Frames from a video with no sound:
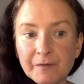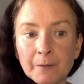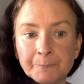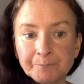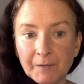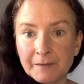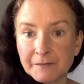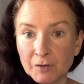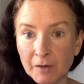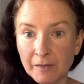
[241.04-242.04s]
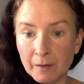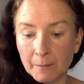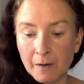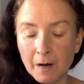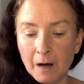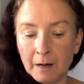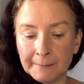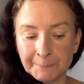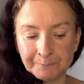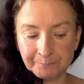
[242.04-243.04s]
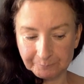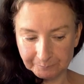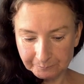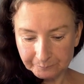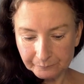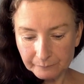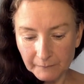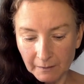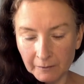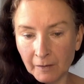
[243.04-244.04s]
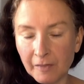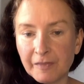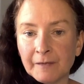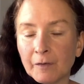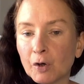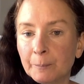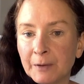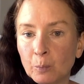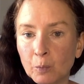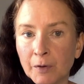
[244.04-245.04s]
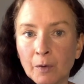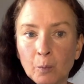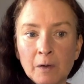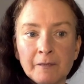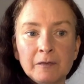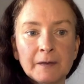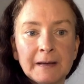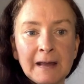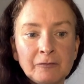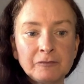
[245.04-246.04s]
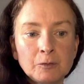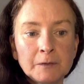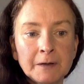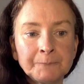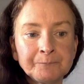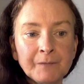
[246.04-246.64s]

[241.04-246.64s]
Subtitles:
So it's another thing that could be worth looking at for you.